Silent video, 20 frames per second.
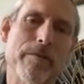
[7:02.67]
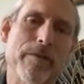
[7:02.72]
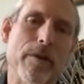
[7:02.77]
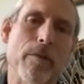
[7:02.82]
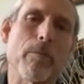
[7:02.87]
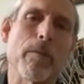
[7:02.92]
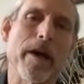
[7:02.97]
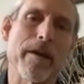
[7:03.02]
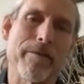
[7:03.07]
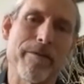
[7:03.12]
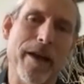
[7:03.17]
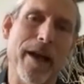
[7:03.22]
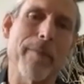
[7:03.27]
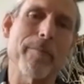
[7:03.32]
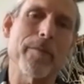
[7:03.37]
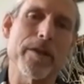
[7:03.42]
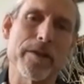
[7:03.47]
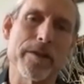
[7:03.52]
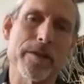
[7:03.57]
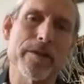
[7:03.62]
from my
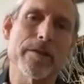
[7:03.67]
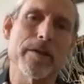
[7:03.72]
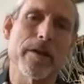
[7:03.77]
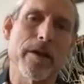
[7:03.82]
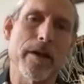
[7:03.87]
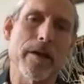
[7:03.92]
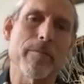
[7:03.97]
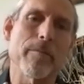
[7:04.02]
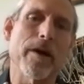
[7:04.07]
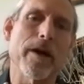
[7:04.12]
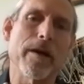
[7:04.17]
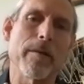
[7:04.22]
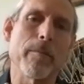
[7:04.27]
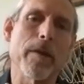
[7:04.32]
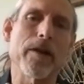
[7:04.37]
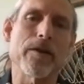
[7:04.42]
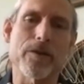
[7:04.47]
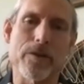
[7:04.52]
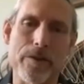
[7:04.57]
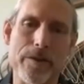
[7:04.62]
families and my
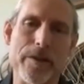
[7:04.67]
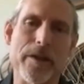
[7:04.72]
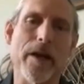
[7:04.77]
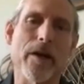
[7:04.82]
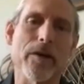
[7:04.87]
mentors and